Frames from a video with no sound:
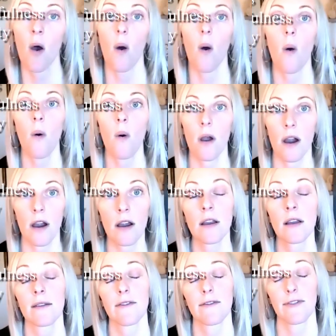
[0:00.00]
or
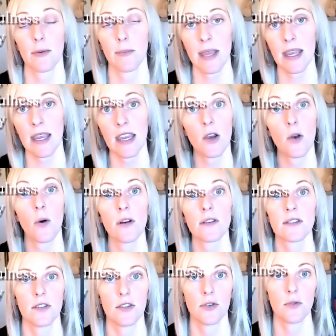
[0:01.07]
for me equals
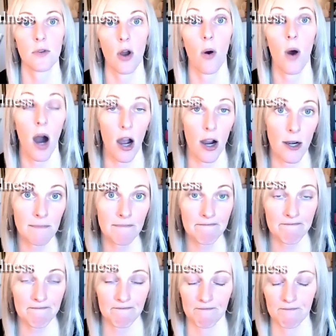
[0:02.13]
do no harm.
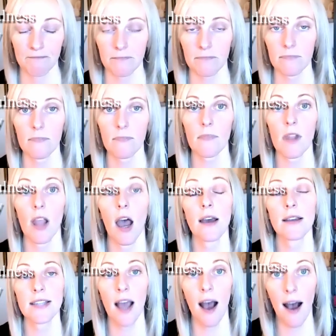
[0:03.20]

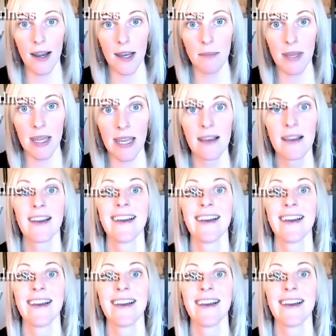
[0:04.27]
Autonomy,